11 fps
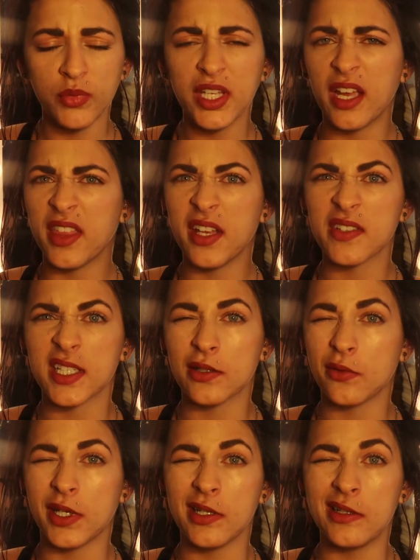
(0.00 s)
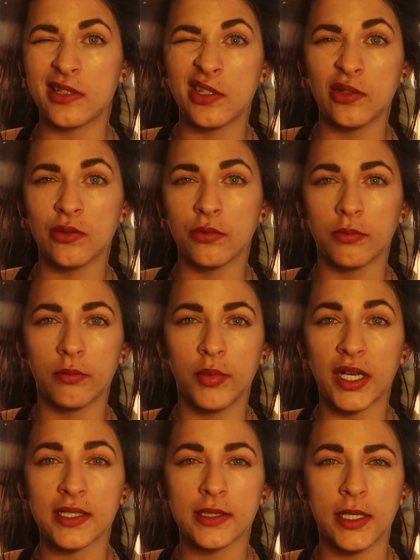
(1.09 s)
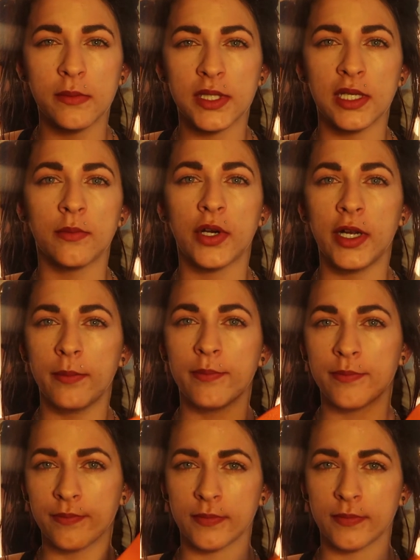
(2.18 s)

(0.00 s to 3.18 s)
yeah, I think it was like $22, Amazon Prime.